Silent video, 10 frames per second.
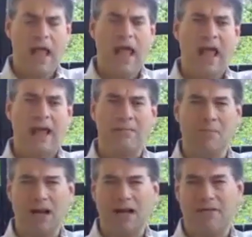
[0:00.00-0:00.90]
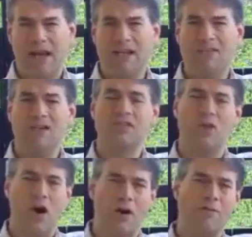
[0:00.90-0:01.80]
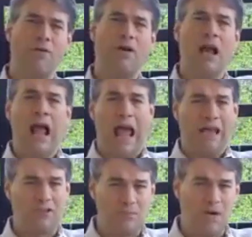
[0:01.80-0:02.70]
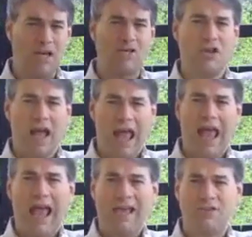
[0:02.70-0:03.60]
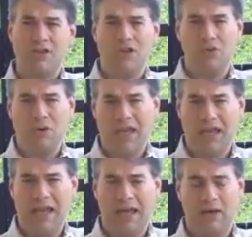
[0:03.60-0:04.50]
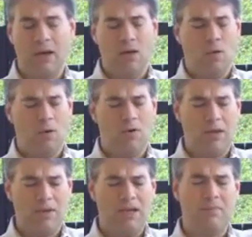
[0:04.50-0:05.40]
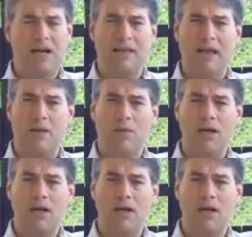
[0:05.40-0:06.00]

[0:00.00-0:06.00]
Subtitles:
And my advice is offer as much as you can. What do I mean by that?